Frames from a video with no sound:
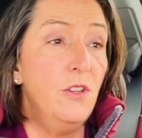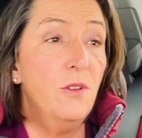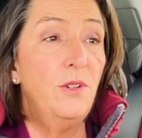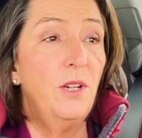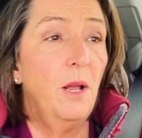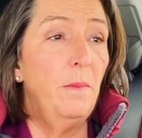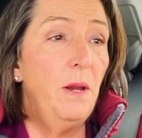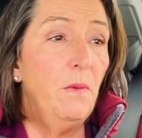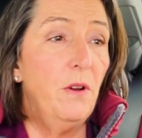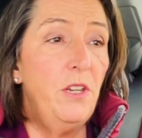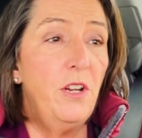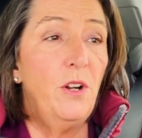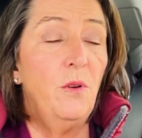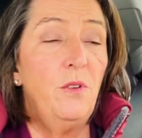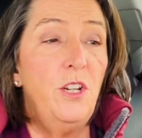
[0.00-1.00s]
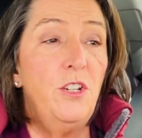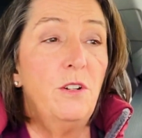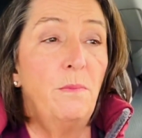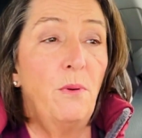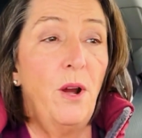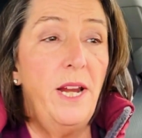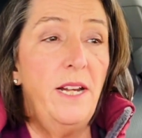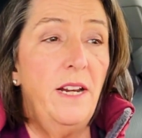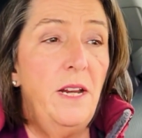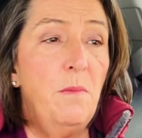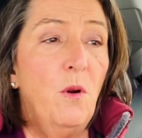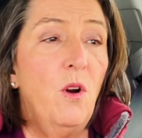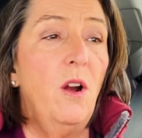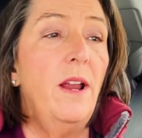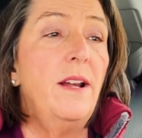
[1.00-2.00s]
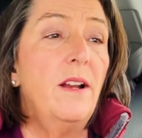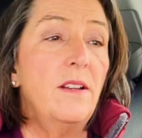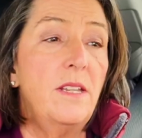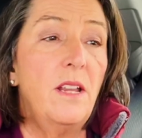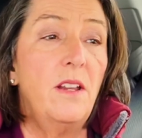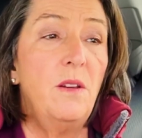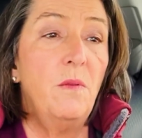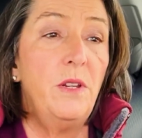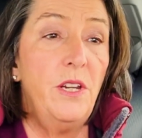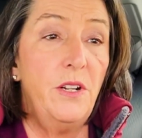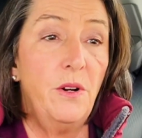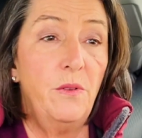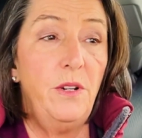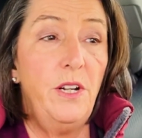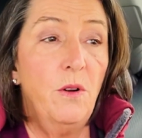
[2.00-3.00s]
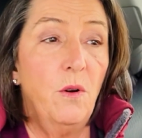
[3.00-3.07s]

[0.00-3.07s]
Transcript: You tell me when you don't need your brain anymore, and I'll tell you when you don't need